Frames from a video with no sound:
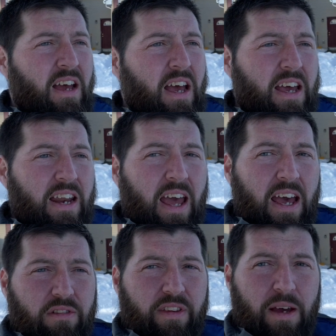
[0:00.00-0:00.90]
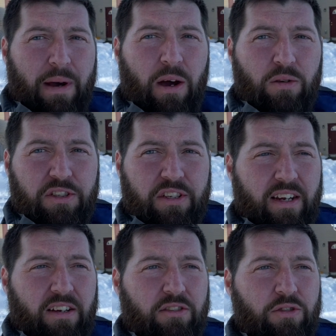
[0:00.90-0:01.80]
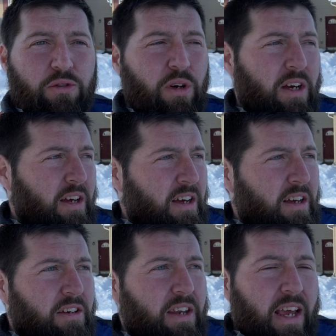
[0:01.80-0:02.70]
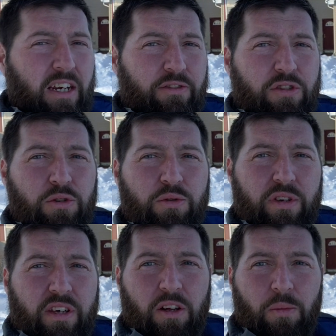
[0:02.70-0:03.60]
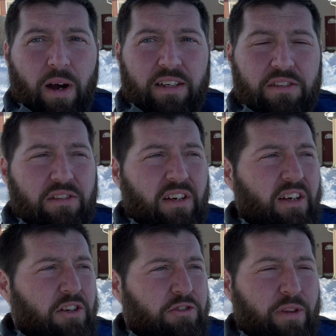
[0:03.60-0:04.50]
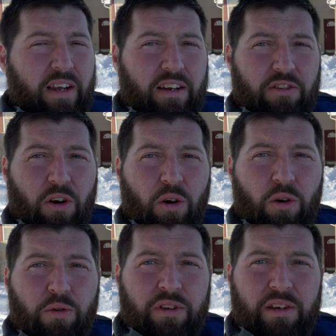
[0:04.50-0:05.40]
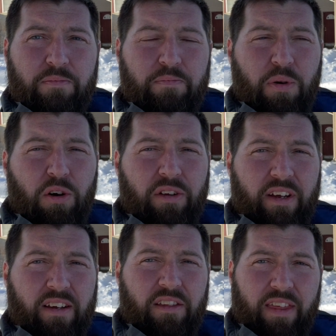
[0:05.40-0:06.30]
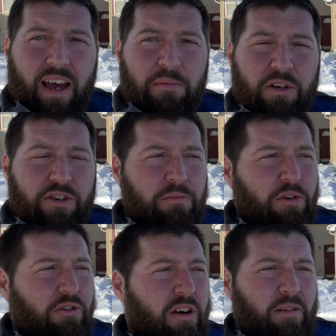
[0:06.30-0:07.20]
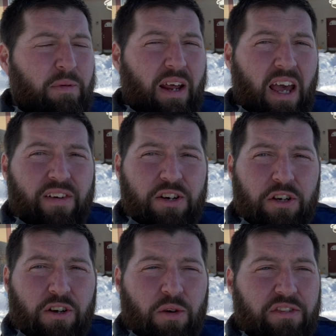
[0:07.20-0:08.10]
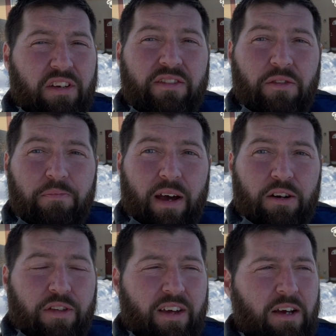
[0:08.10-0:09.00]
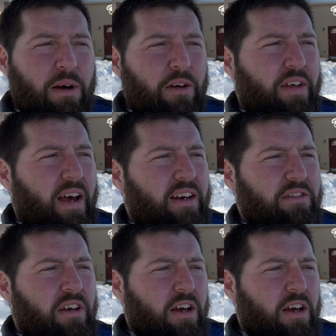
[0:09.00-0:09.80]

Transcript: and have that power setting to negative two kilowatts. So then it's only pulling that much from the grid. But I have actually noticed an even better thing about that is